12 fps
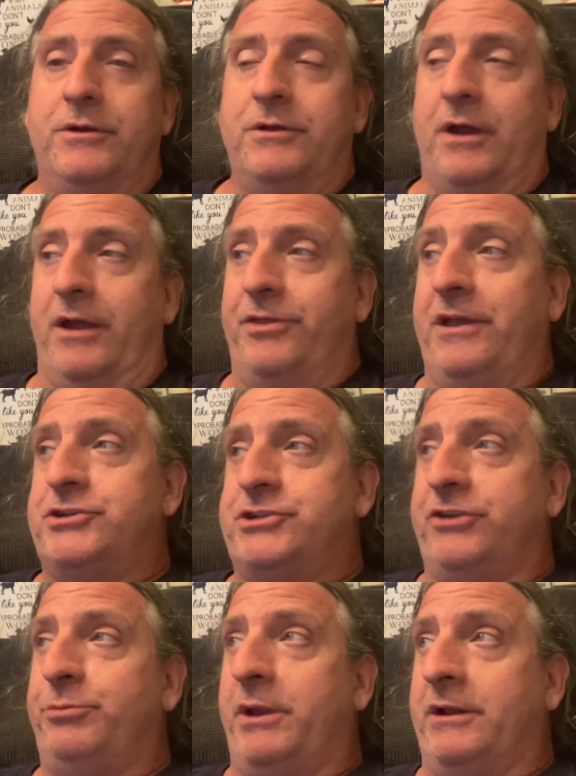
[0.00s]
I think
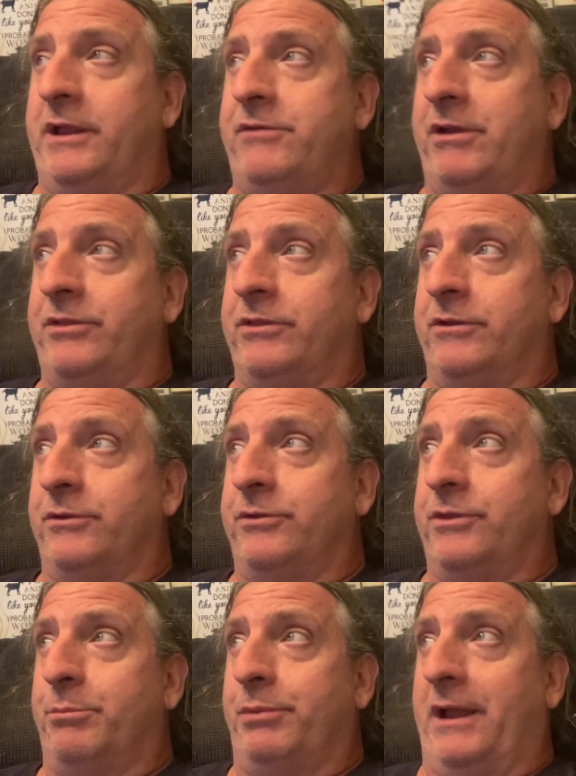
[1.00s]
she's been leaving the,
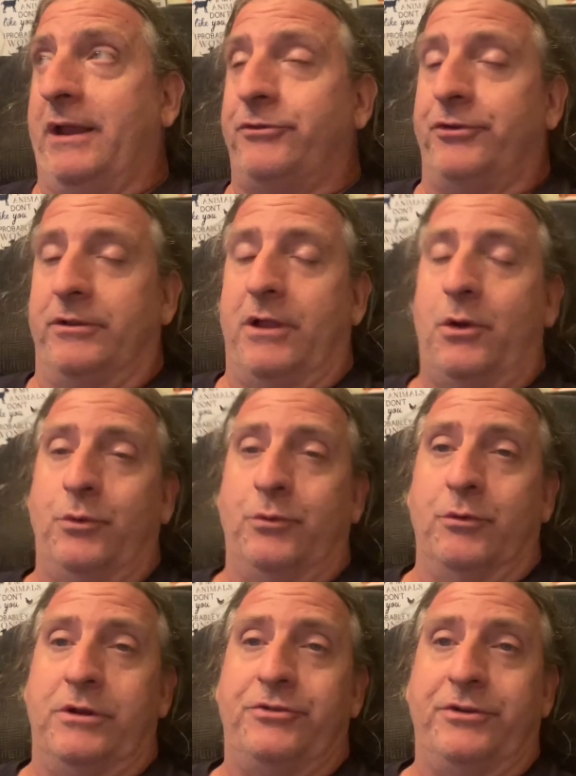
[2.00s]
the plants alone
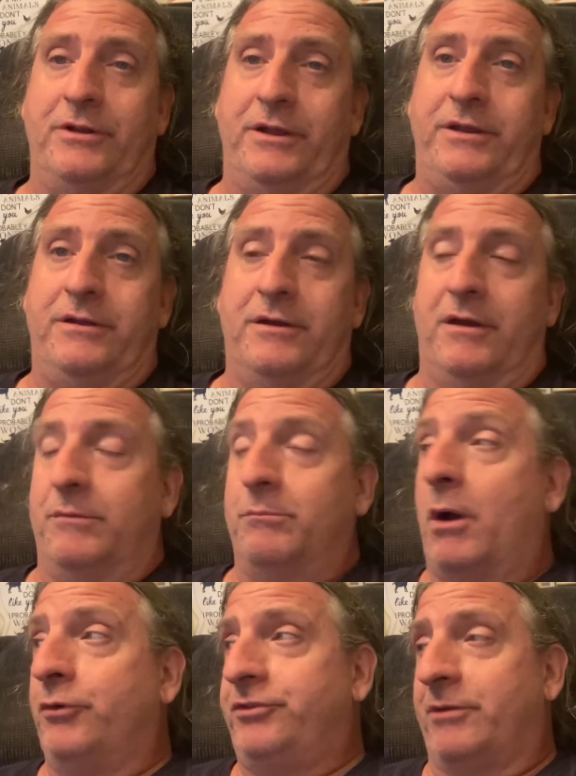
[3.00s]
recently. Uh,
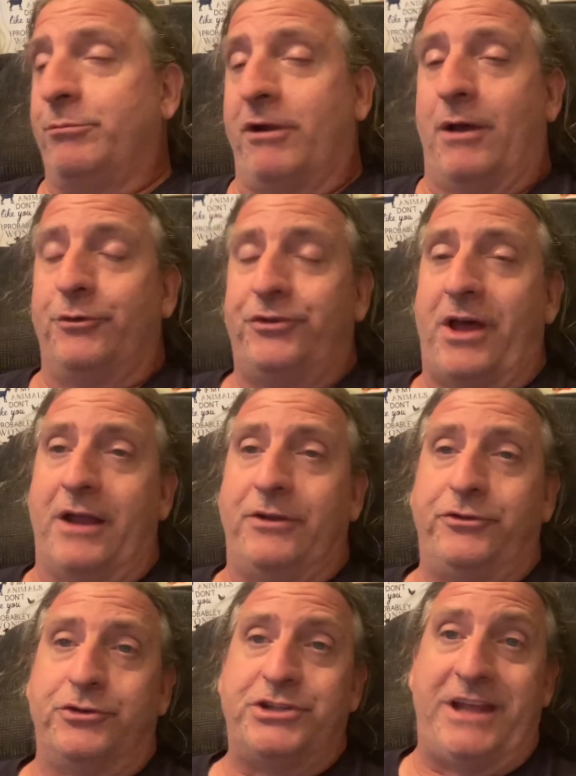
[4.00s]
most of them are outside,
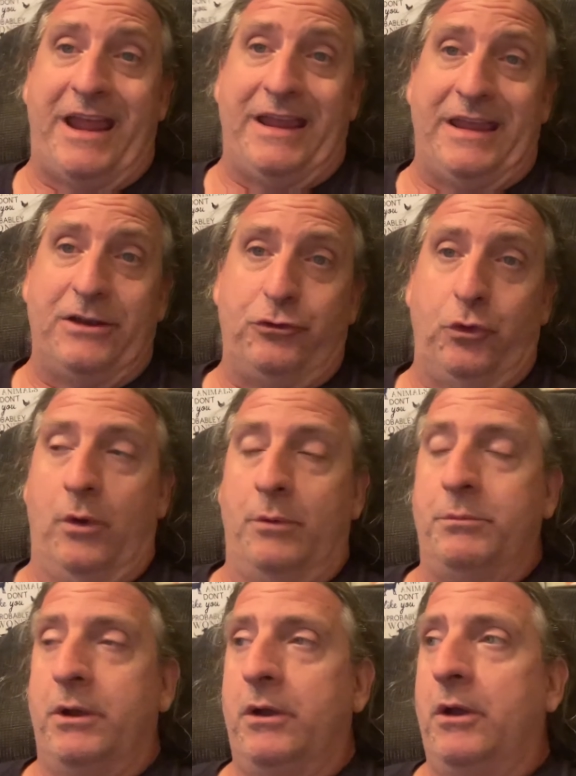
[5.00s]
so she can't get to
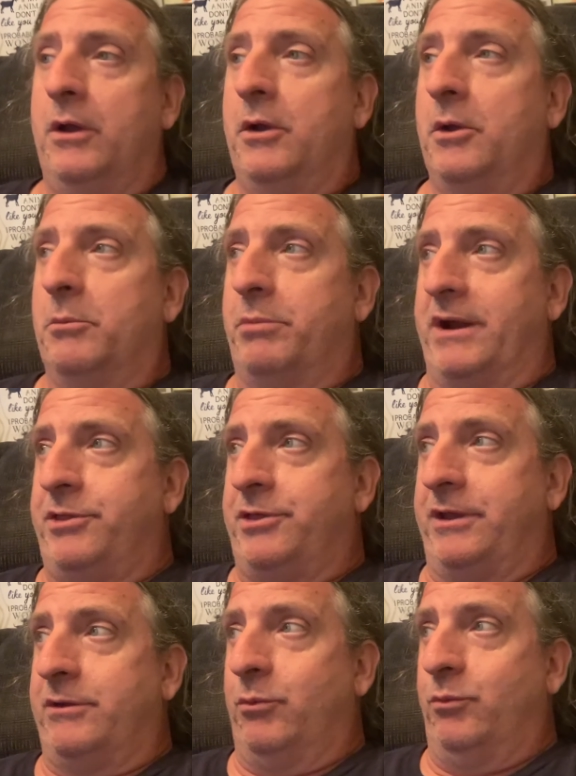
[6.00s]
them. But I
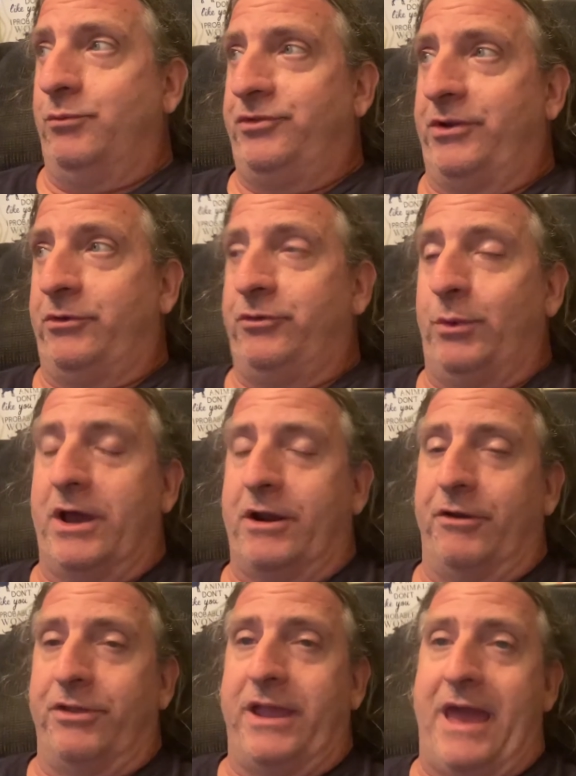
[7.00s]
think since we got
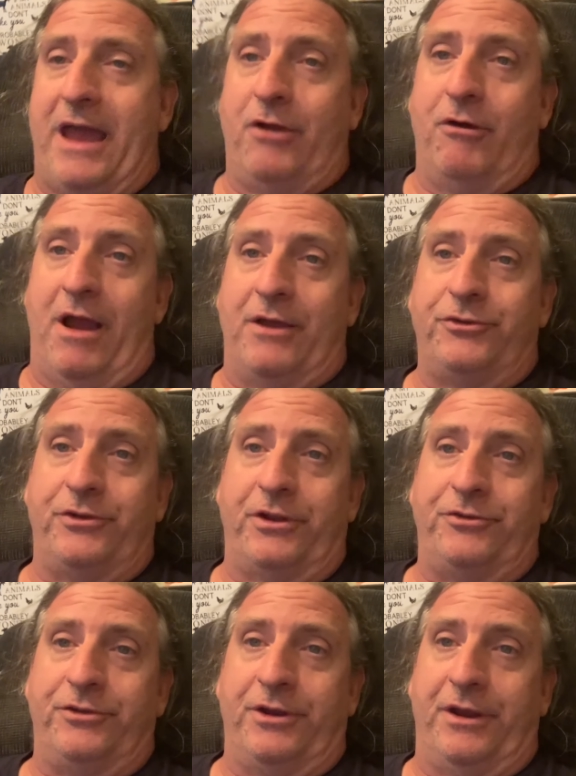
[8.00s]
her the cat grass,
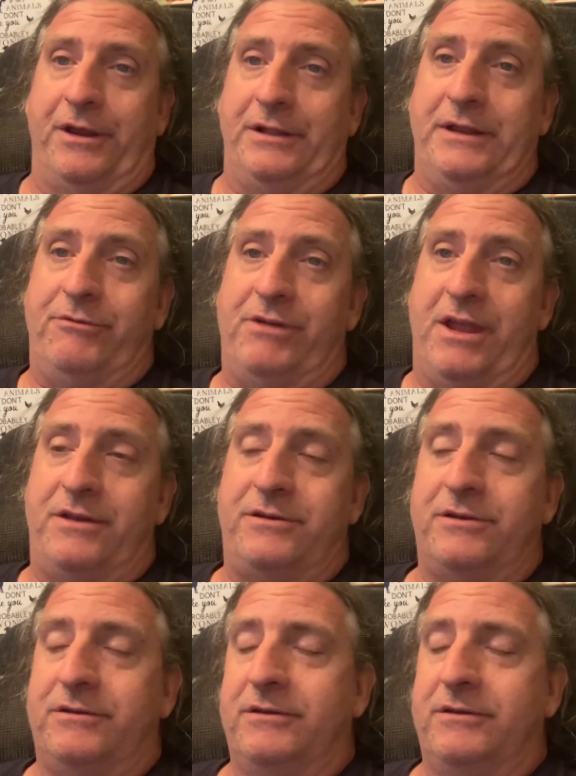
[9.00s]
that's going to alleviate.